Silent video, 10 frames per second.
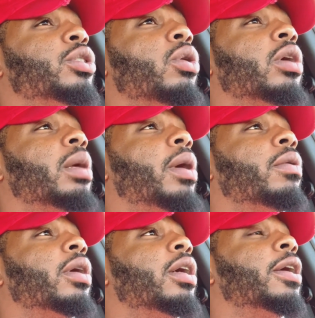talking
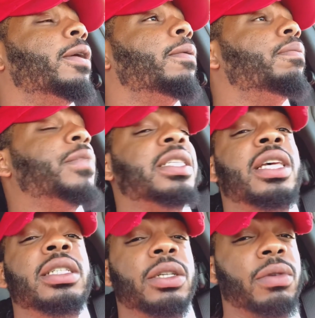about
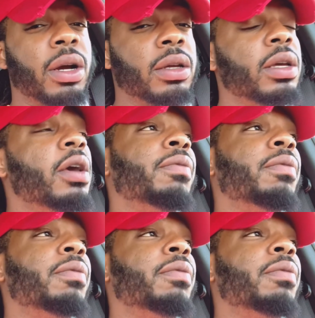detention, right?